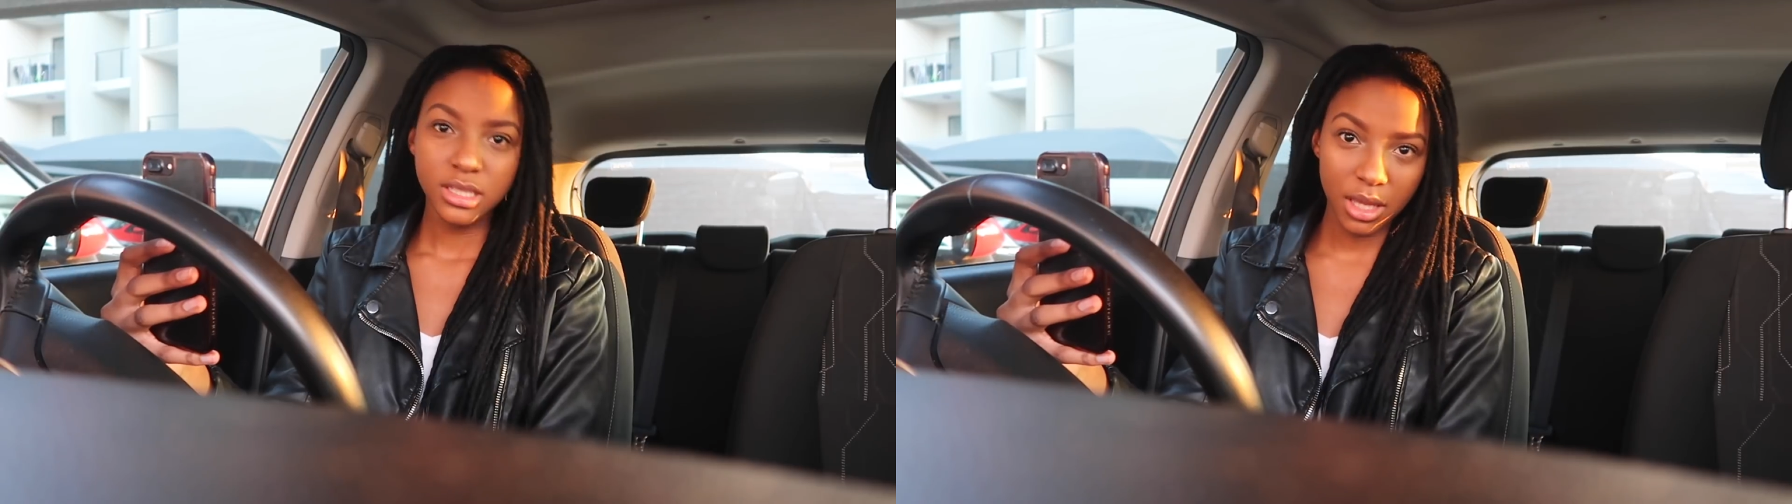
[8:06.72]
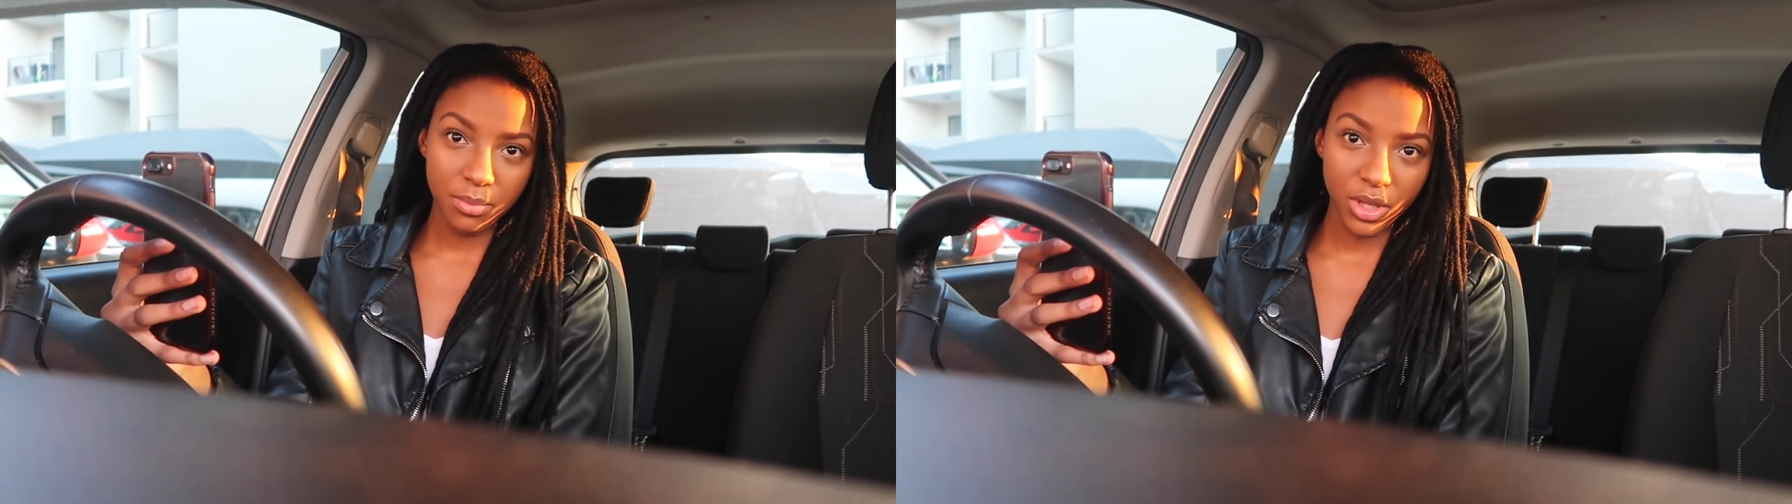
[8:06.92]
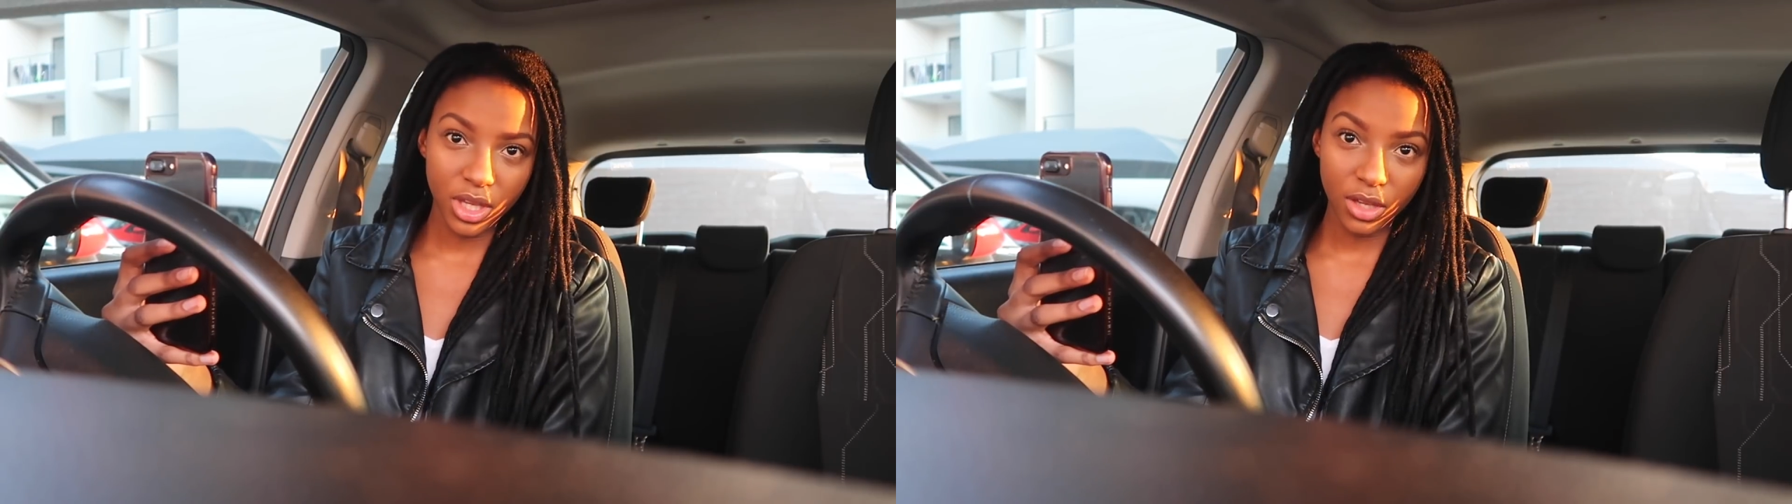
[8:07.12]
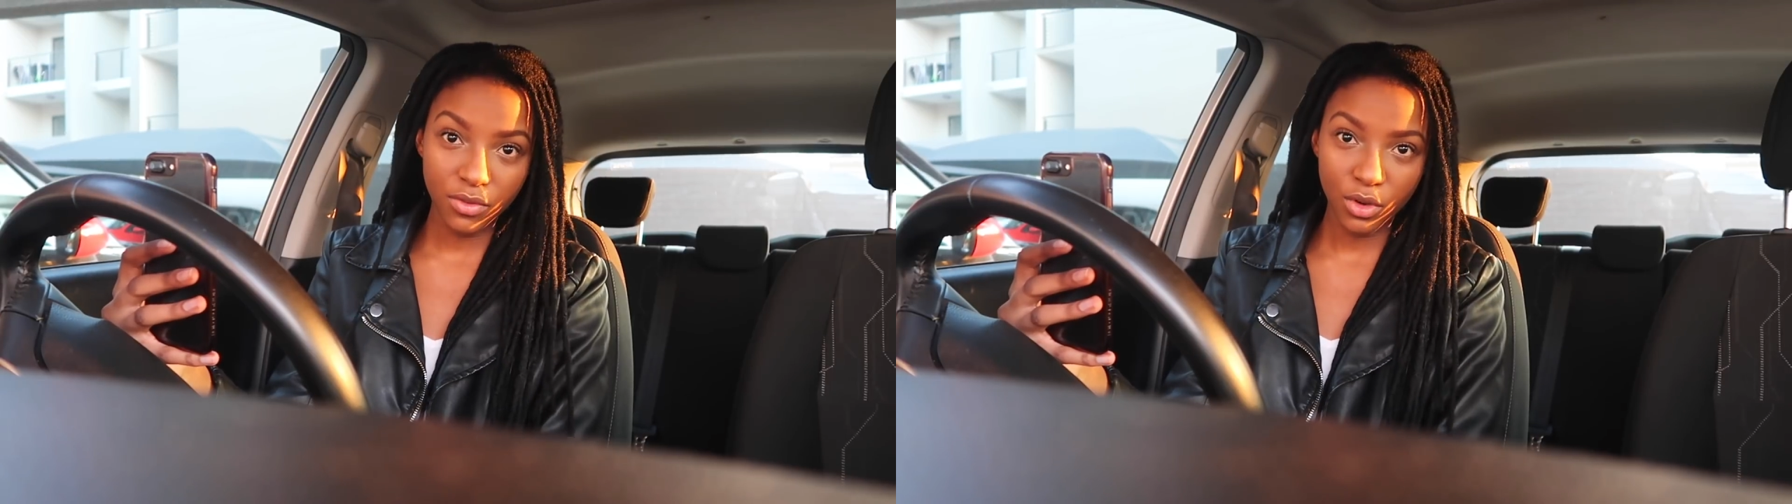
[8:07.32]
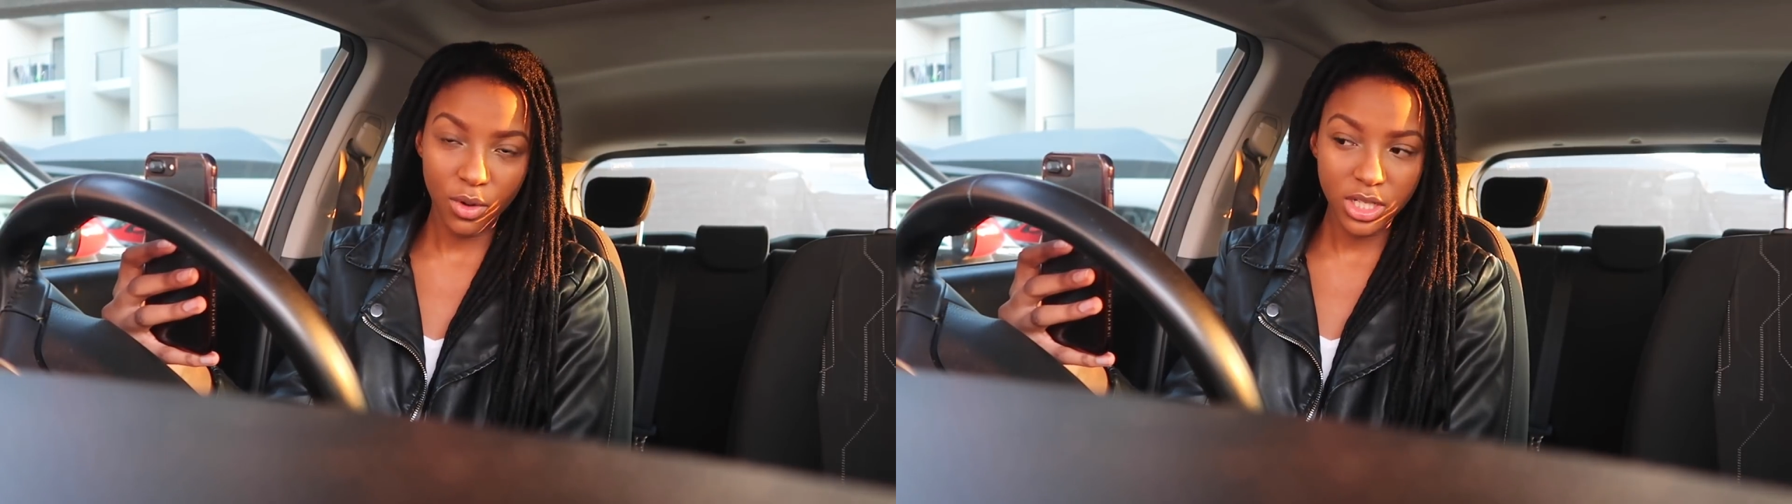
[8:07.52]
Tepi,
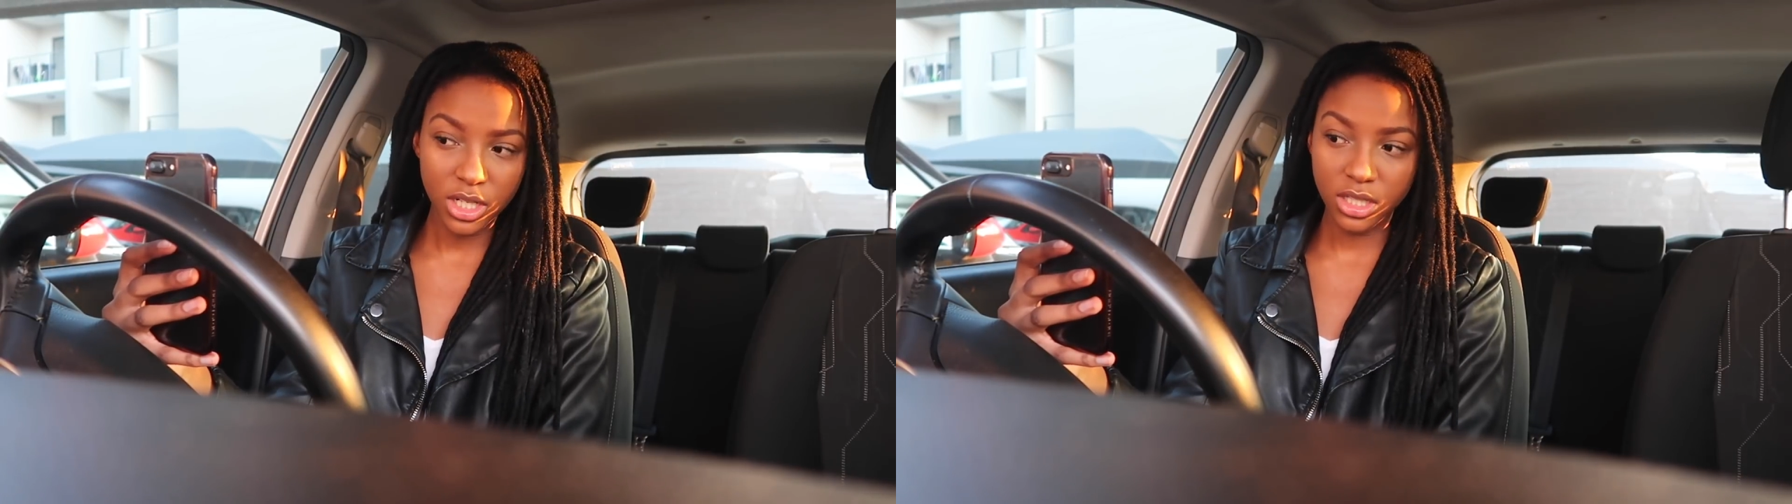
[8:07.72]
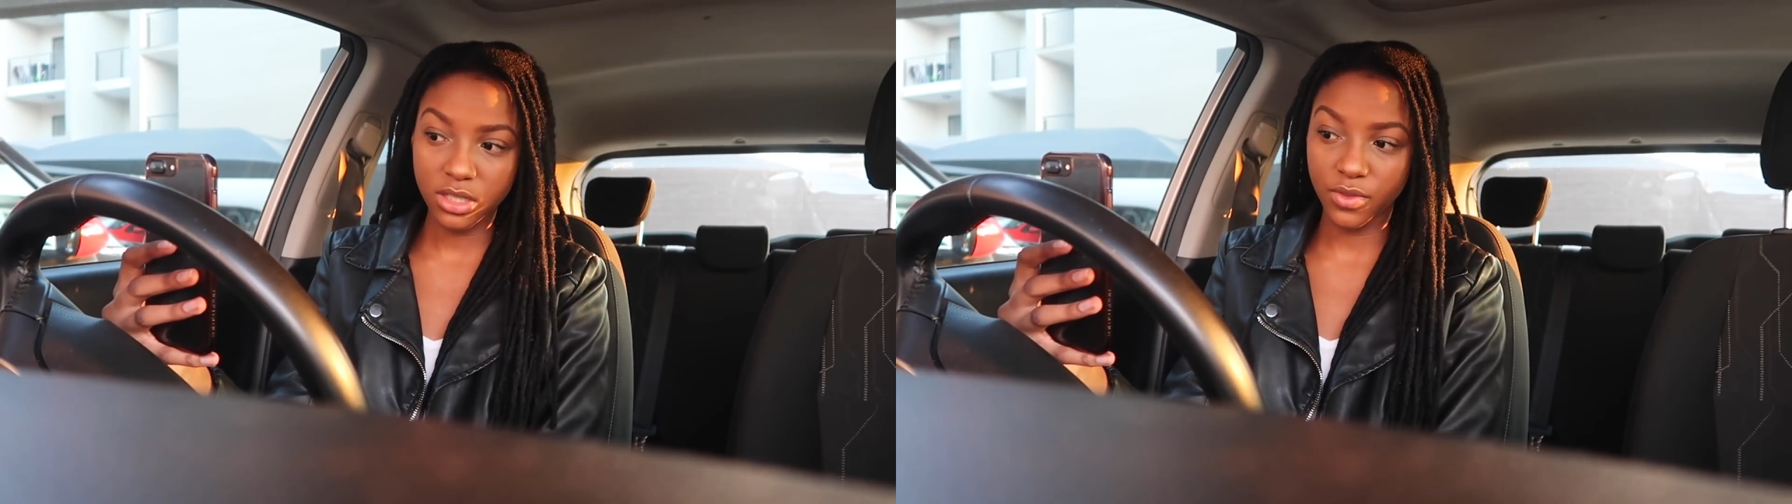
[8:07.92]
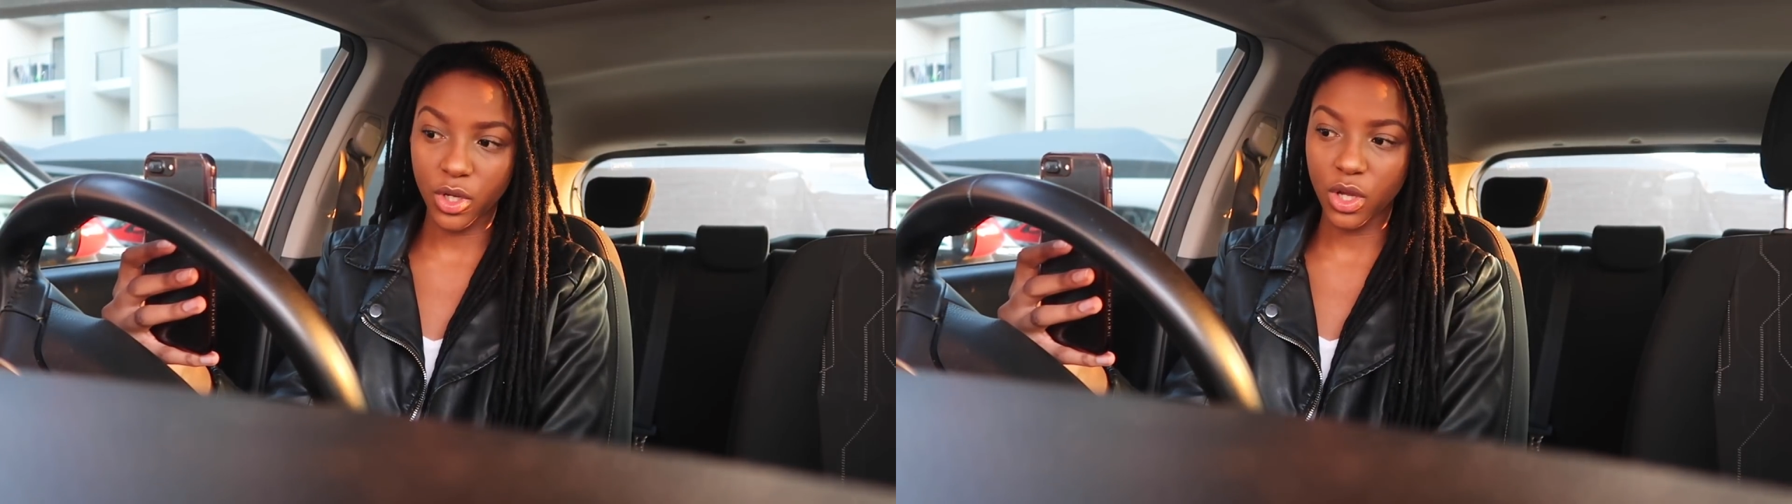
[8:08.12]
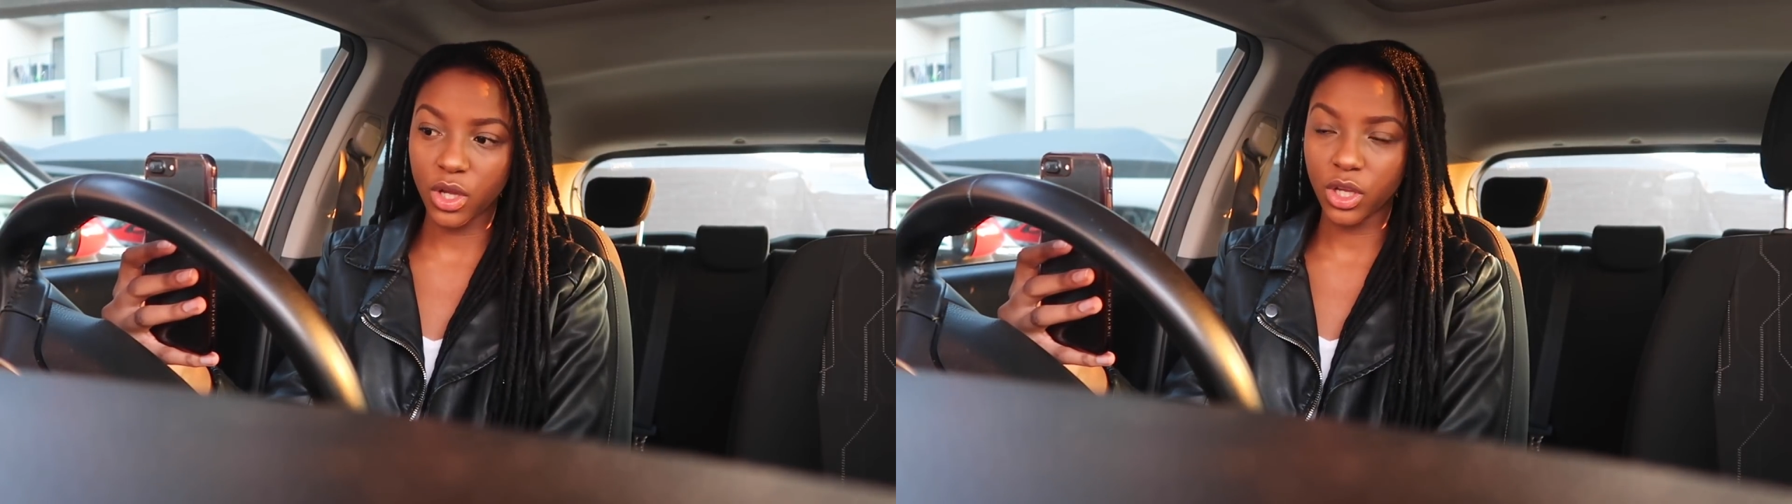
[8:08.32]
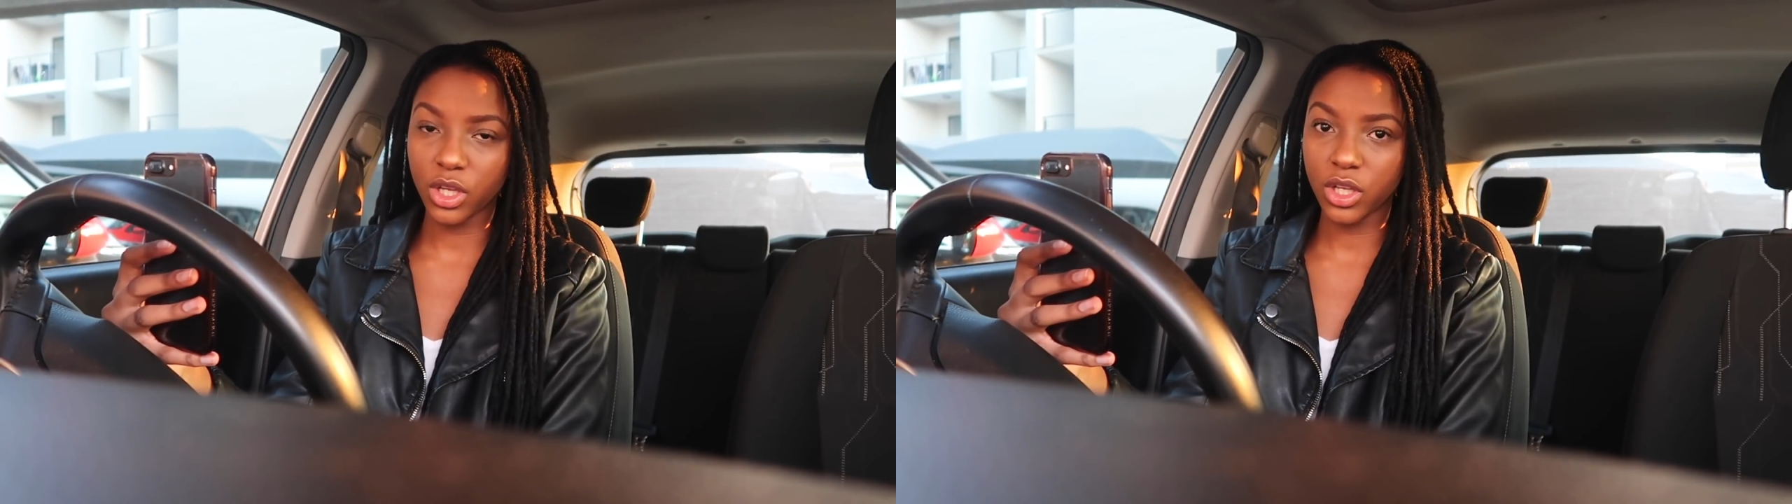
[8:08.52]
if you're watching this
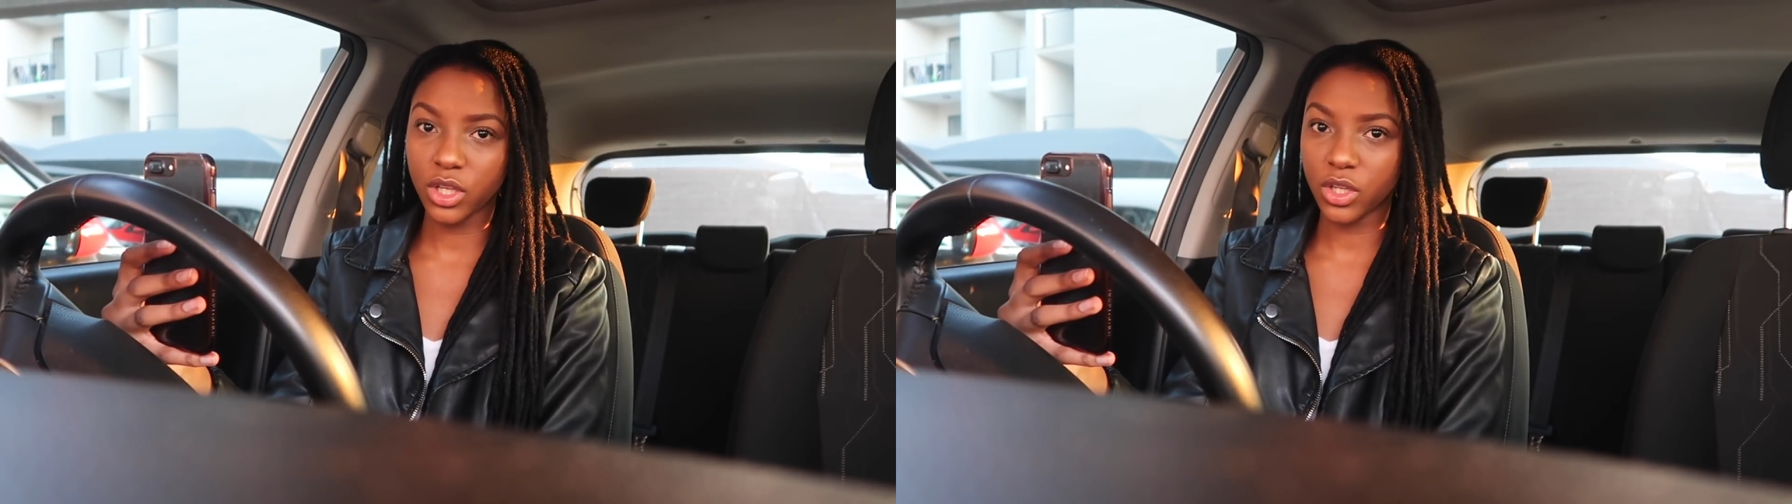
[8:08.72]
vlog,